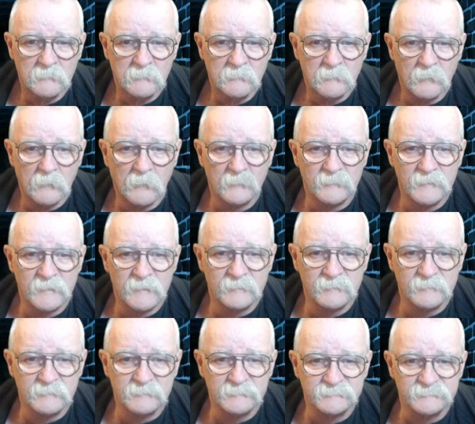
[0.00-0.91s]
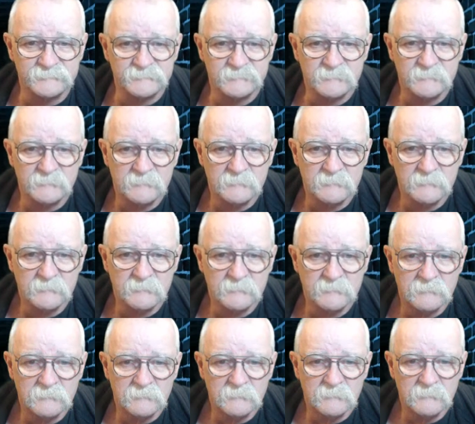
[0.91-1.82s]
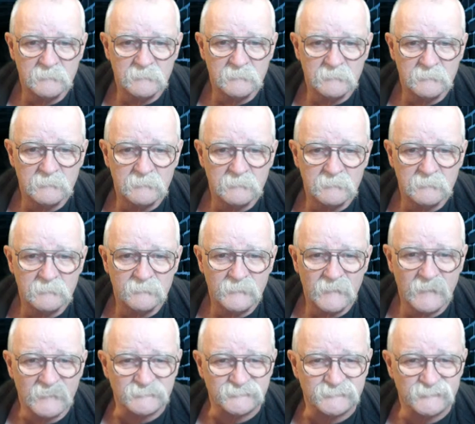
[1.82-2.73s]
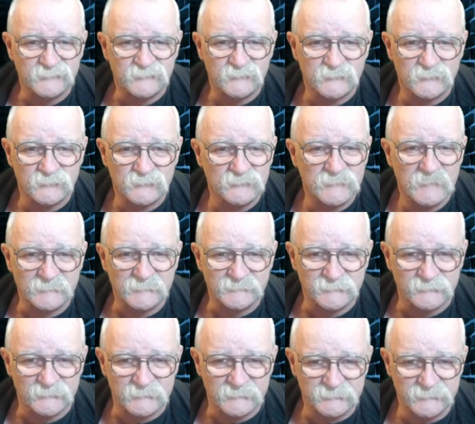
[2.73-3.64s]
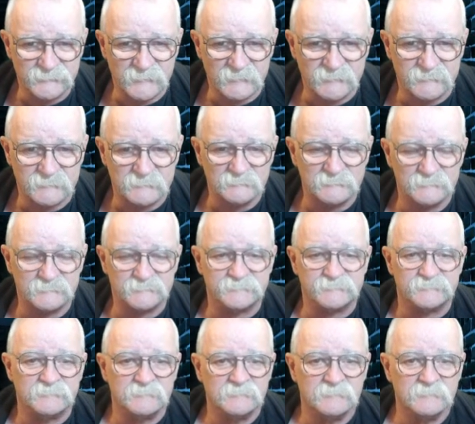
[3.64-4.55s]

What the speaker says: Oh yeah, it is. That's ridiculous.